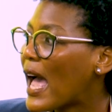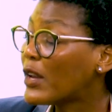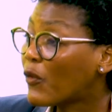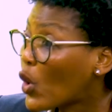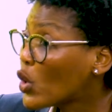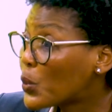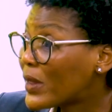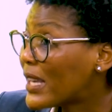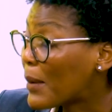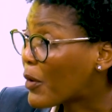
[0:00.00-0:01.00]
And of course,
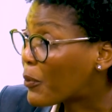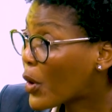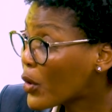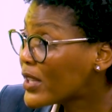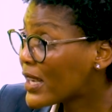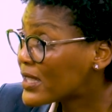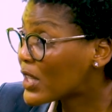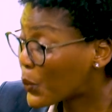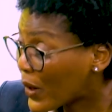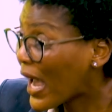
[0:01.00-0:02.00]
with the number of protests
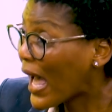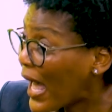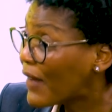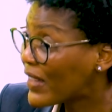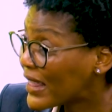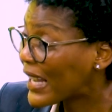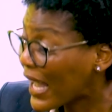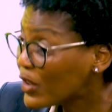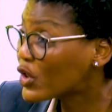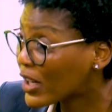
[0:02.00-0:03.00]
that we have in the
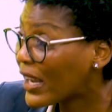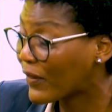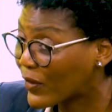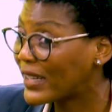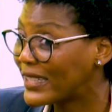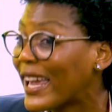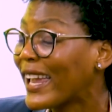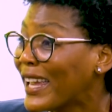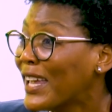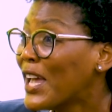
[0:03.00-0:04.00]
country every
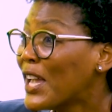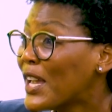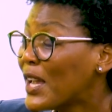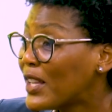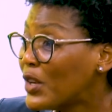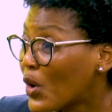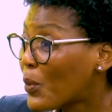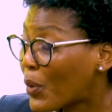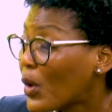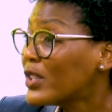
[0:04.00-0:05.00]
day,
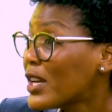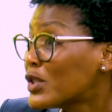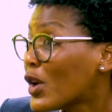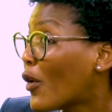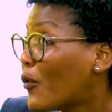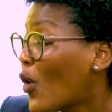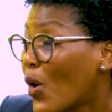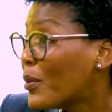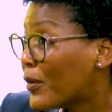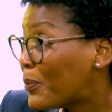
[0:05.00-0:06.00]
protests are a
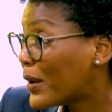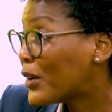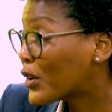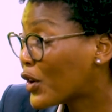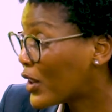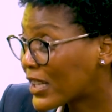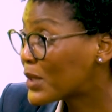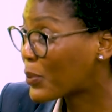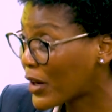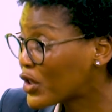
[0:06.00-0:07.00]
form of political
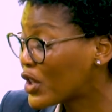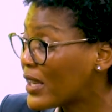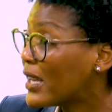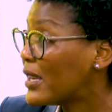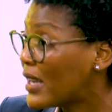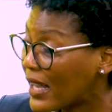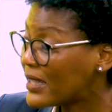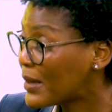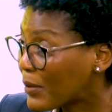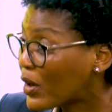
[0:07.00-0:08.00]
expression
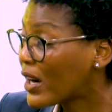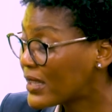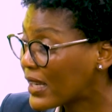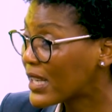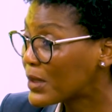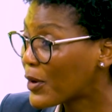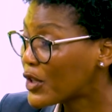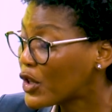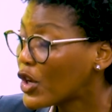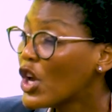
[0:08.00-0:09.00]
and democratic
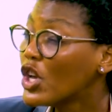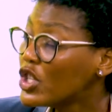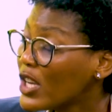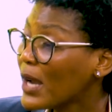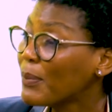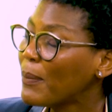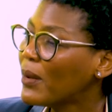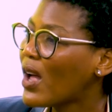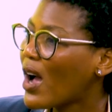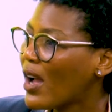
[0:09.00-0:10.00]
expression. So young
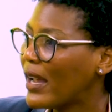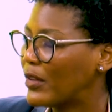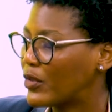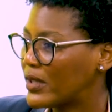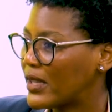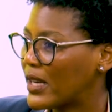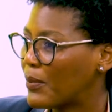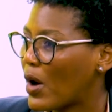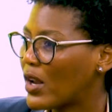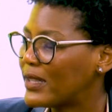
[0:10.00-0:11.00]
people are interested
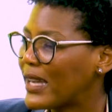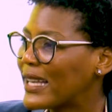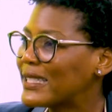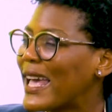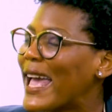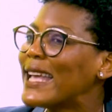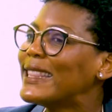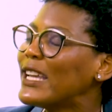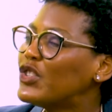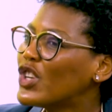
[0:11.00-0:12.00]
in politics.
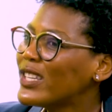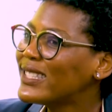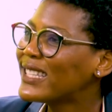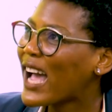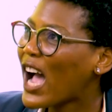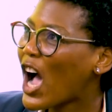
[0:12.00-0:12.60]
They just